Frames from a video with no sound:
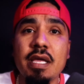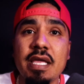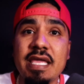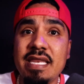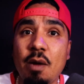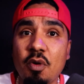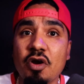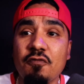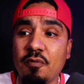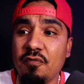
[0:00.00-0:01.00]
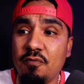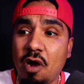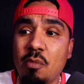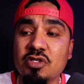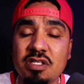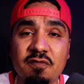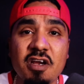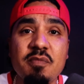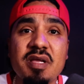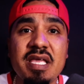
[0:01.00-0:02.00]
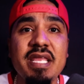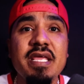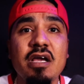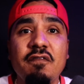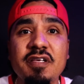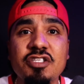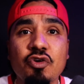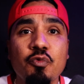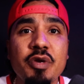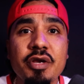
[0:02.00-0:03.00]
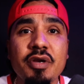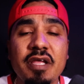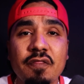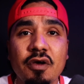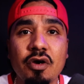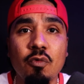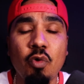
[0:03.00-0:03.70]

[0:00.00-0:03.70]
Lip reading: He dealt with her from almost the very beginning of his career in the